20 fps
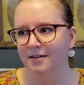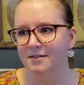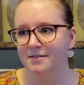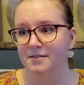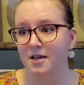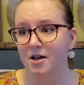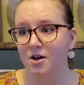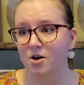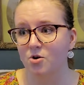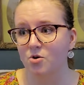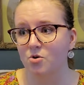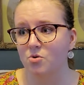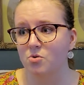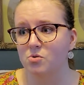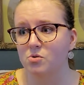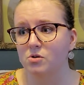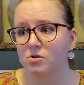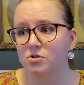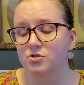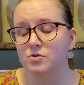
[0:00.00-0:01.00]

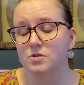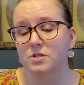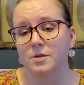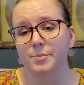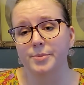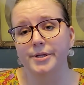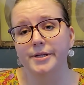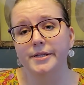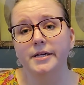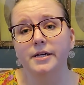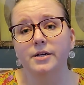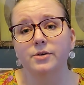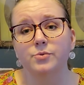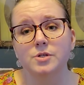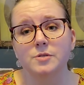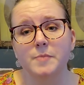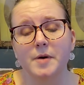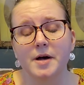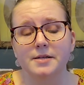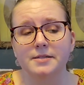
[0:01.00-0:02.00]
So she was completely
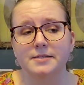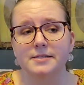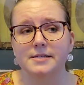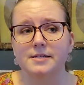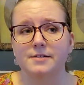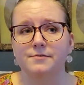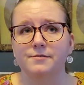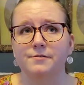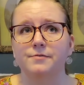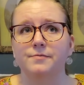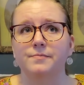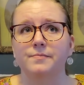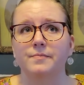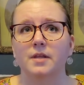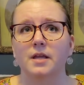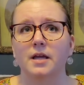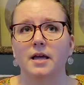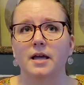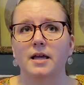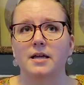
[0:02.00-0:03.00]
unresponsive
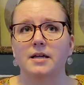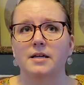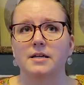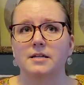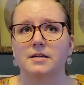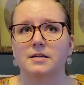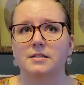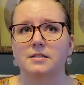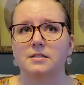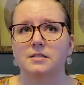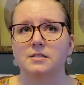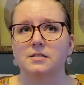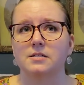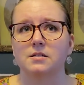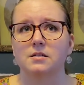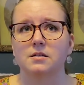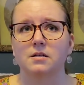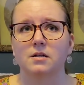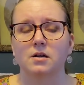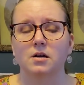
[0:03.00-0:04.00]
and
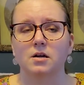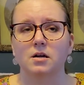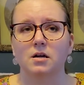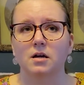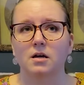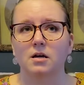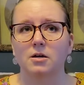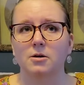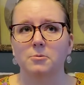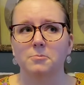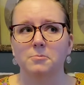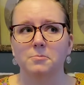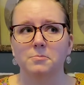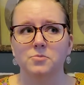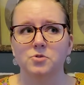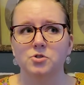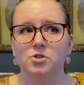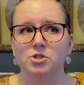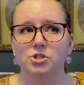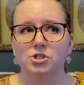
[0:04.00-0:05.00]
um,
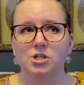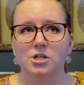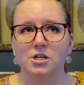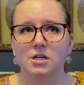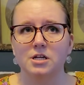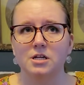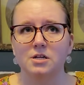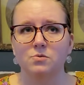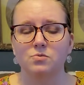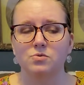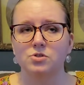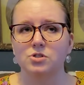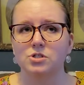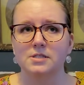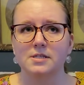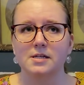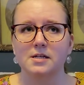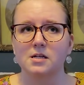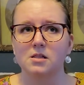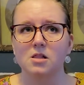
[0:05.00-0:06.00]
she was
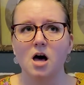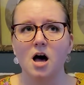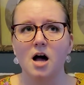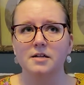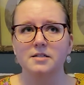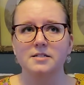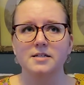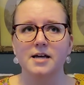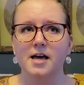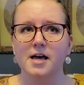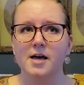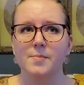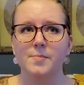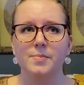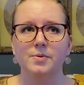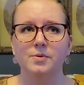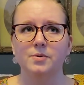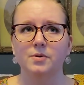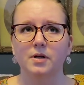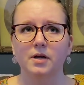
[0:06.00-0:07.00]
just kind of locked up
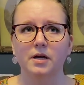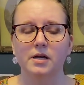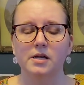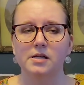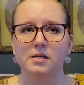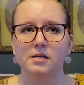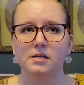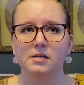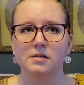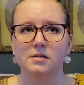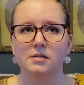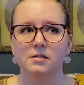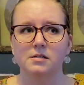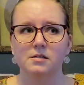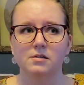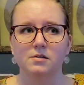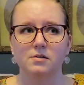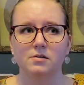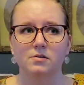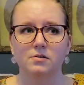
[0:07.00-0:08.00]

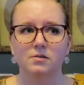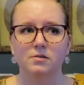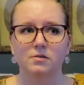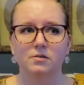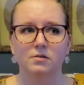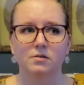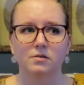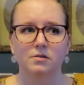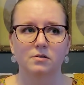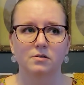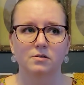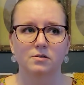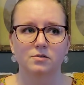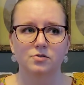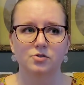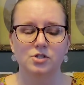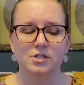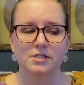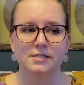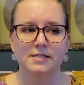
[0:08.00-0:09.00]
and
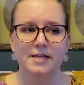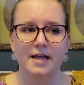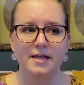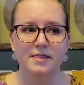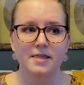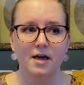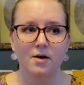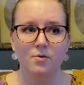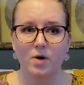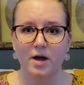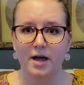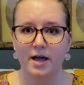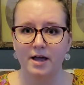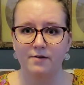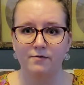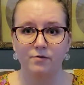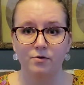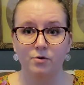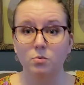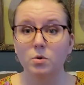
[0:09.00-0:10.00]
she stayed that way
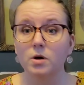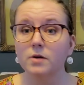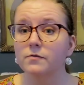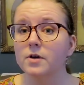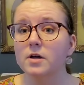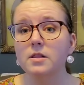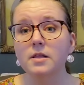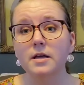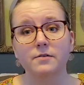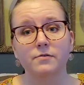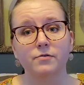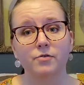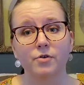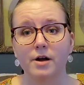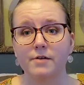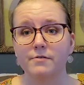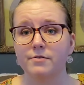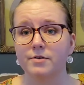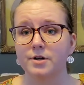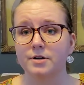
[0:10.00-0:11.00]
for what felt like
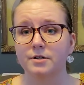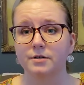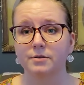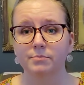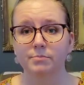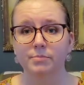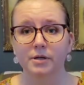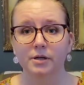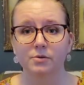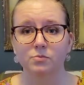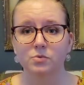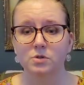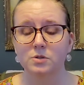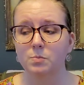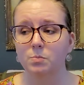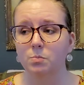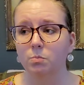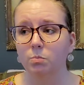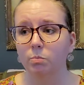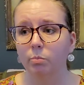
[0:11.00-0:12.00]
forever, but was
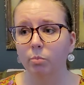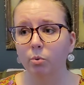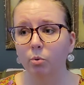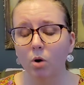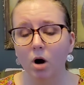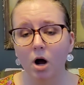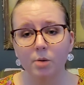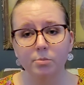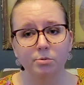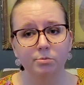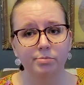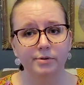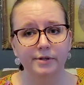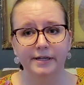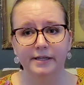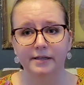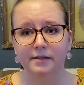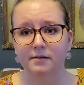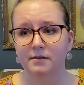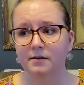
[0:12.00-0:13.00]

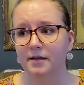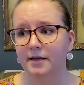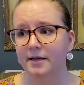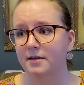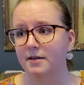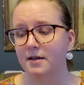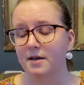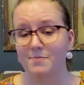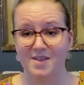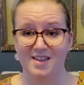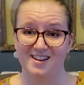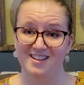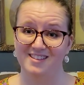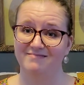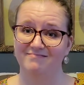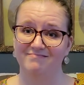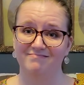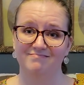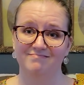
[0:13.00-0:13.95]
probably like a minute.